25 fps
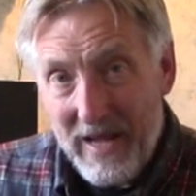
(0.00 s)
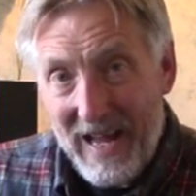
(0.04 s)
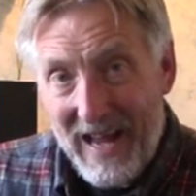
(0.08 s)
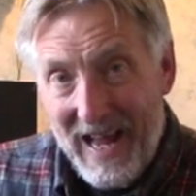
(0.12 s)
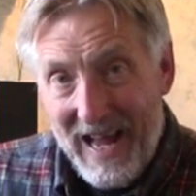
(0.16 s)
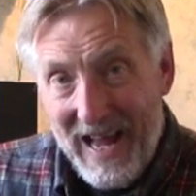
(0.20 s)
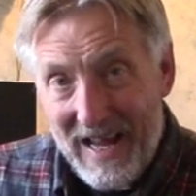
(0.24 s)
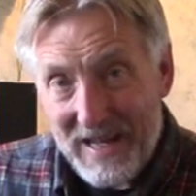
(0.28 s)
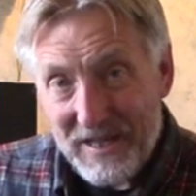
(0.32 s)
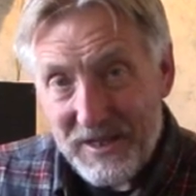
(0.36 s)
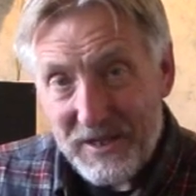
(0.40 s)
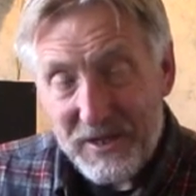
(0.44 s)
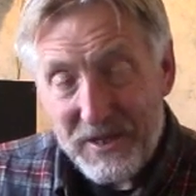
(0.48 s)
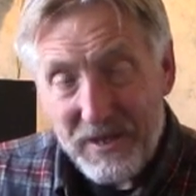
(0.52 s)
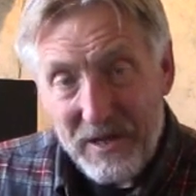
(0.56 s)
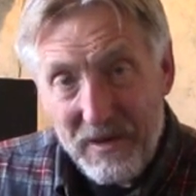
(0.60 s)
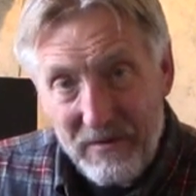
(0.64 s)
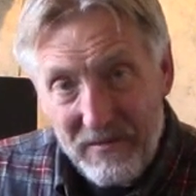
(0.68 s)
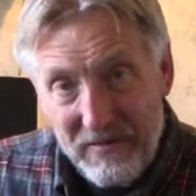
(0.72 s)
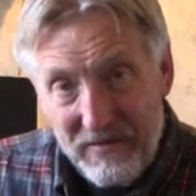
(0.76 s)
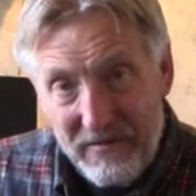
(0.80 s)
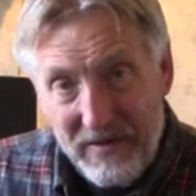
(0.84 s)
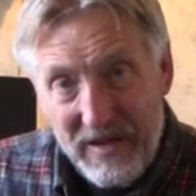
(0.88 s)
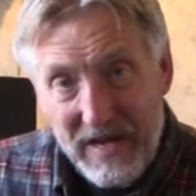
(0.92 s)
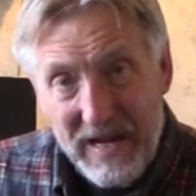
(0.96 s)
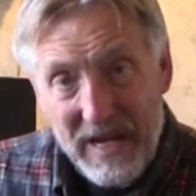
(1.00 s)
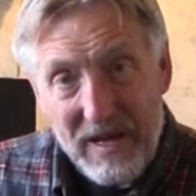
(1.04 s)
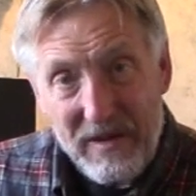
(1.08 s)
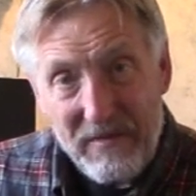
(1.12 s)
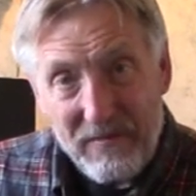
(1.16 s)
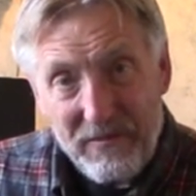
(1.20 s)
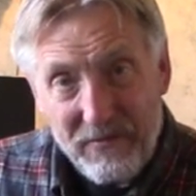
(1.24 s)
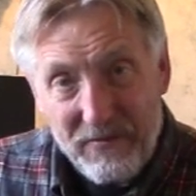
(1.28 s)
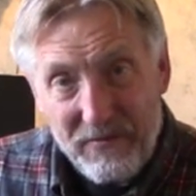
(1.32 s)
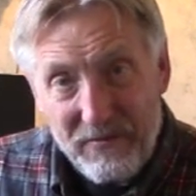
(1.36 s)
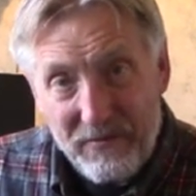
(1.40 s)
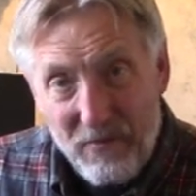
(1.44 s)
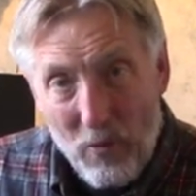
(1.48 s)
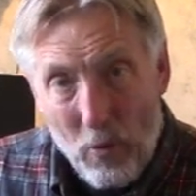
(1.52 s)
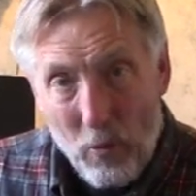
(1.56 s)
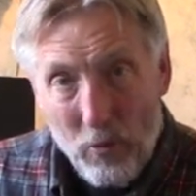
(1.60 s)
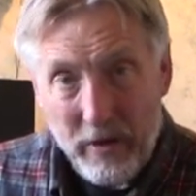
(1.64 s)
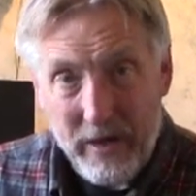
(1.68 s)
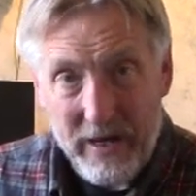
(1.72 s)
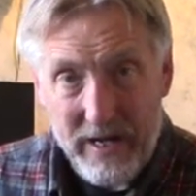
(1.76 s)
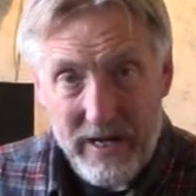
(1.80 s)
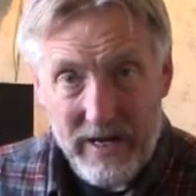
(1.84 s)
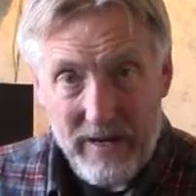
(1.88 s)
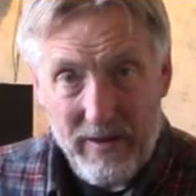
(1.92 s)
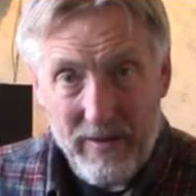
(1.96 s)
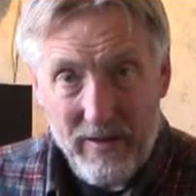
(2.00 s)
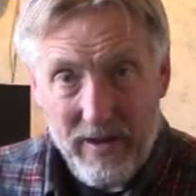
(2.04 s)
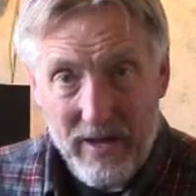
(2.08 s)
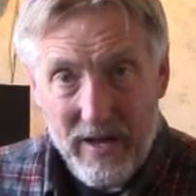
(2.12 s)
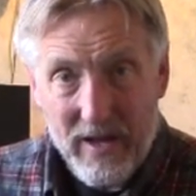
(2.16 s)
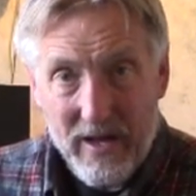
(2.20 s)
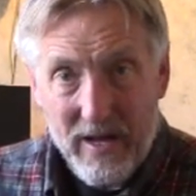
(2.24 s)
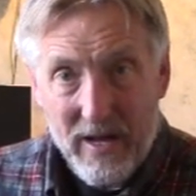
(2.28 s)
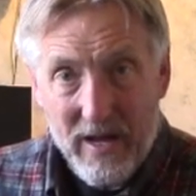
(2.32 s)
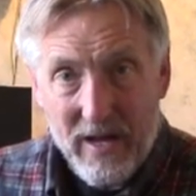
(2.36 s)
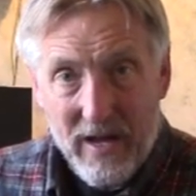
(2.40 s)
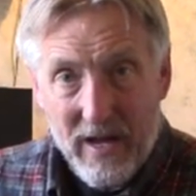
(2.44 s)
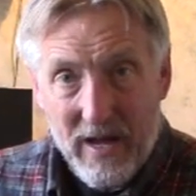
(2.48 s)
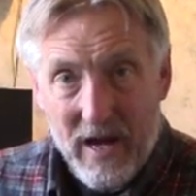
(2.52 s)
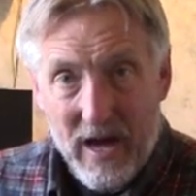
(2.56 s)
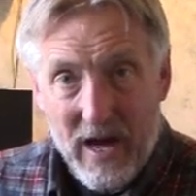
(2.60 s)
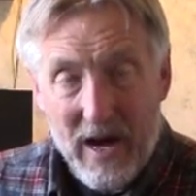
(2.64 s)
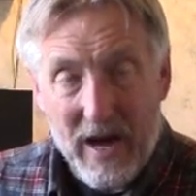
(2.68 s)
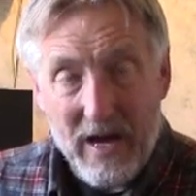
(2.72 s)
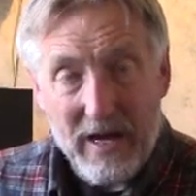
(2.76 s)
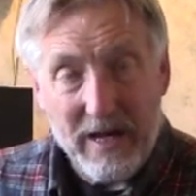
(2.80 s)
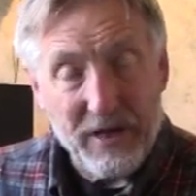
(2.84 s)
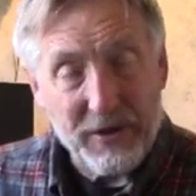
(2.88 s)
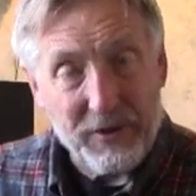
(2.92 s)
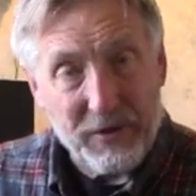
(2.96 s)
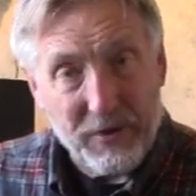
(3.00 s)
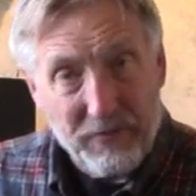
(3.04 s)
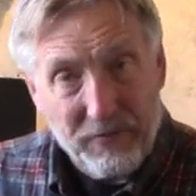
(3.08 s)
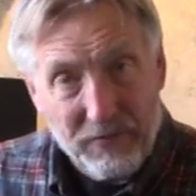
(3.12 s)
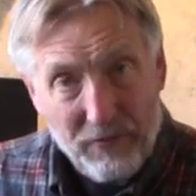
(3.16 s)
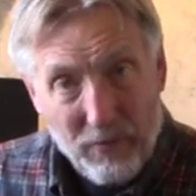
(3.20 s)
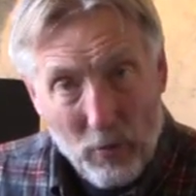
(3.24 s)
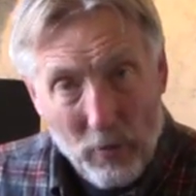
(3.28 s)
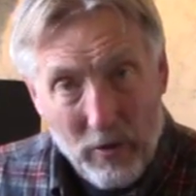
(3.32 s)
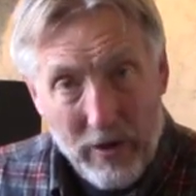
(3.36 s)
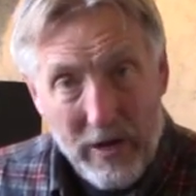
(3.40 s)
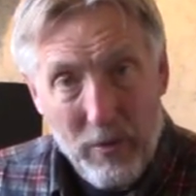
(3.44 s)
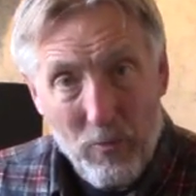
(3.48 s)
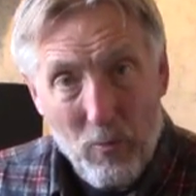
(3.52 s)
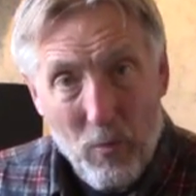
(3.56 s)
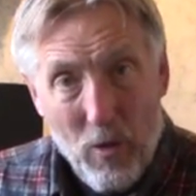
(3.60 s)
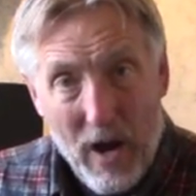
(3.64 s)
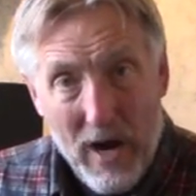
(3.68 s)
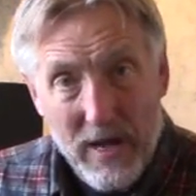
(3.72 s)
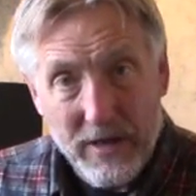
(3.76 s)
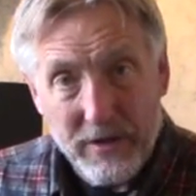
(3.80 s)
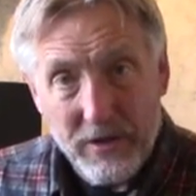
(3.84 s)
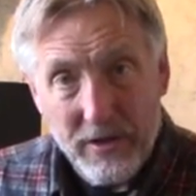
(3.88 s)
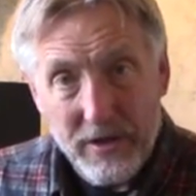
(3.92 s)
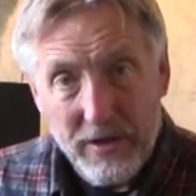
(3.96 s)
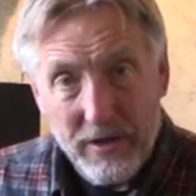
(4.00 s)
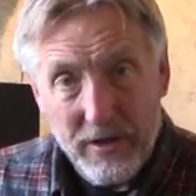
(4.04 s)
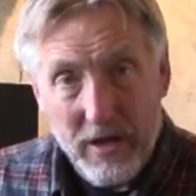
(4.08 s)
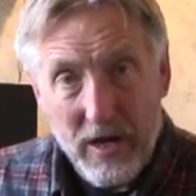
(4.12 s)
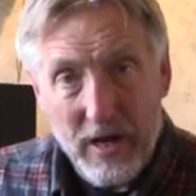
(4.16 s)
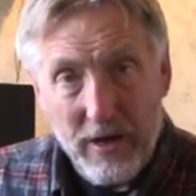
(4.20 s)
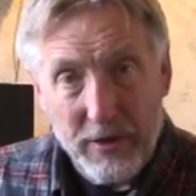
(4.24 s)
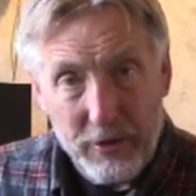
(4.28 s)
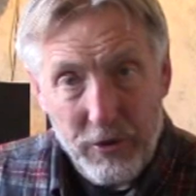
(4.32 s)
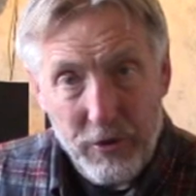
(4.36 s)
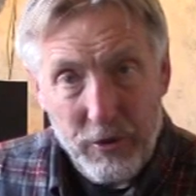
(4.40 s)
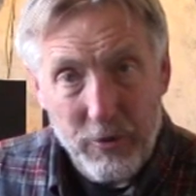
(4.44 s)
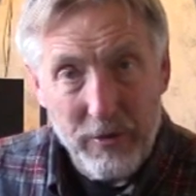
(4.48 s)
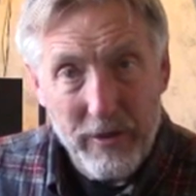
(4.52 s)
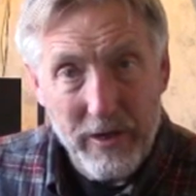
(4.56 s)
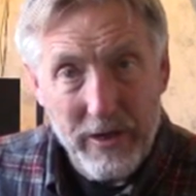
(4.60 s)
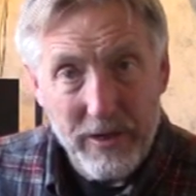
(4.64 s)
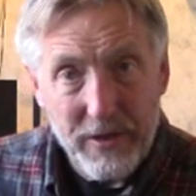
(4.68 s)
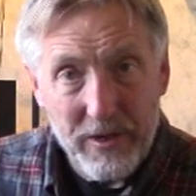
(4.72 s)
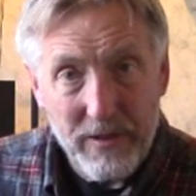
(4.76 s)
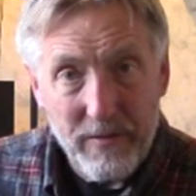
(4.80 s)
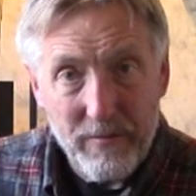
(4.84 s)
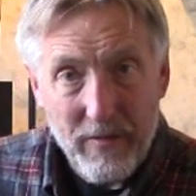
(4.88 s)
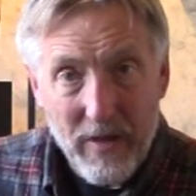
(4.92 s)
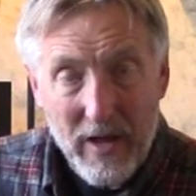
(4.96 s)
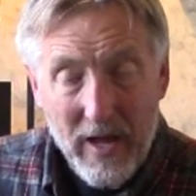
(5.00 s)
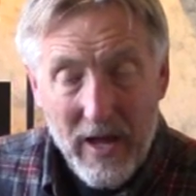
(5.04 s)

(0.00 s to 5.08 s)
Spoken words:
SV40. It's a 40 watt unit.